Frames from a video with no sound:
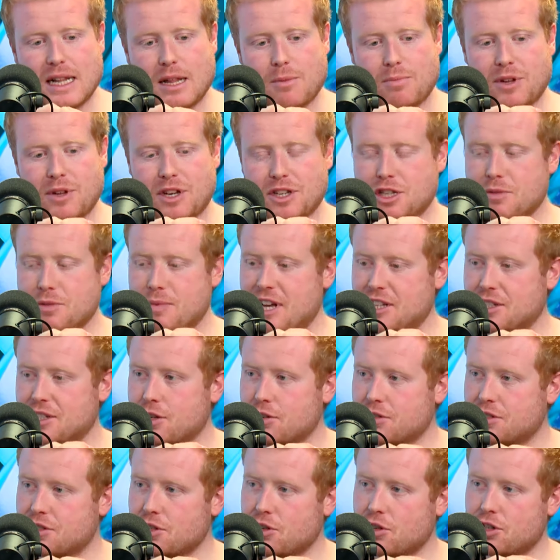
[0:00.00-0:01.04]
Bit of Tabasco
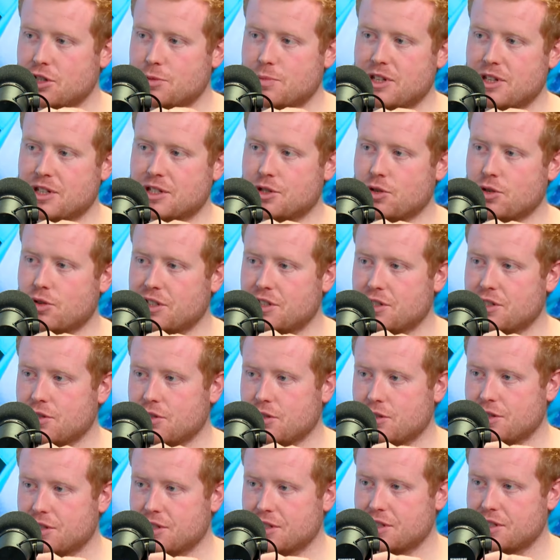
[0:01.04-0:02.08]
sauce, bit of soy
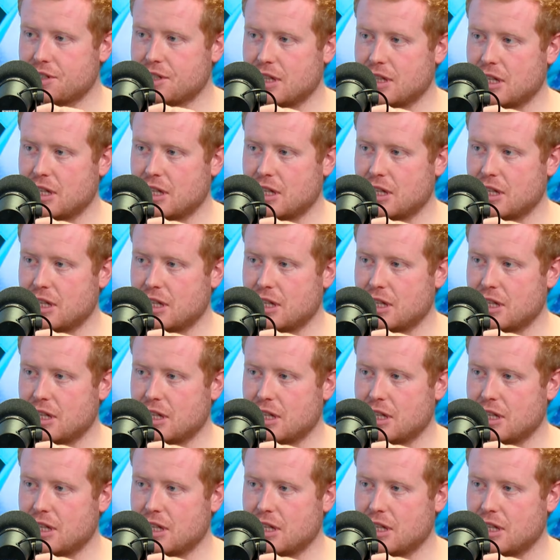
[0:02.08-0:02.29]
sauce,